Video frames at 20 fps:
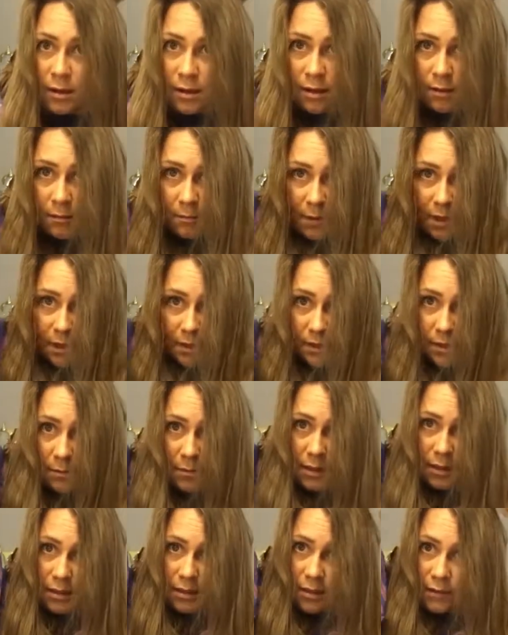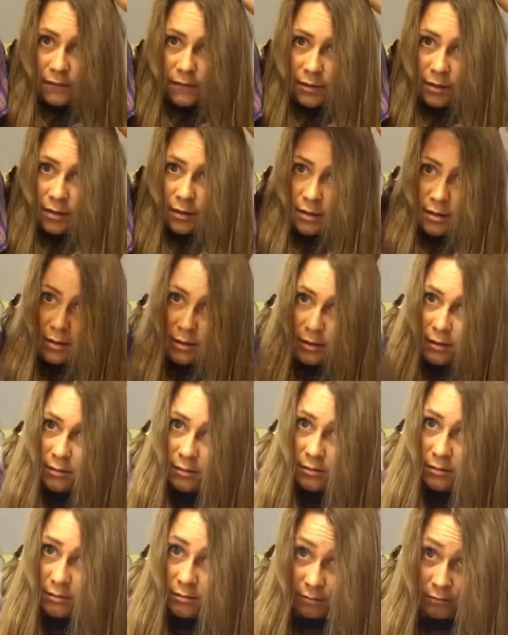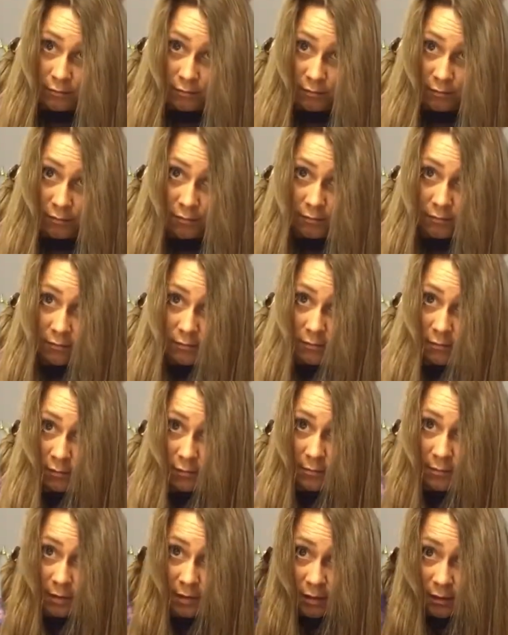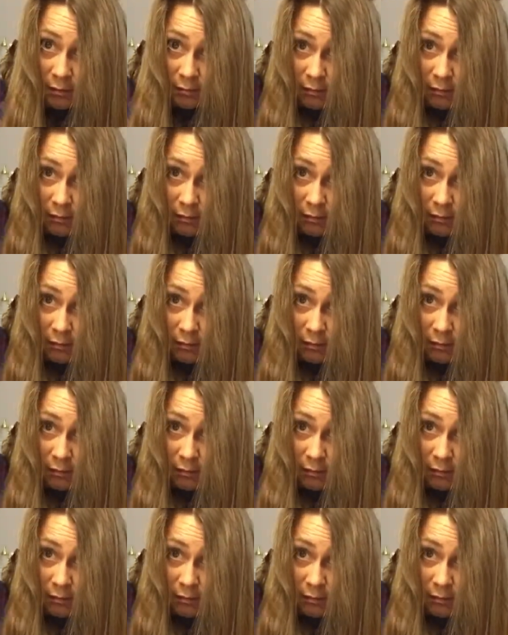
It makes a big difference. Whoops,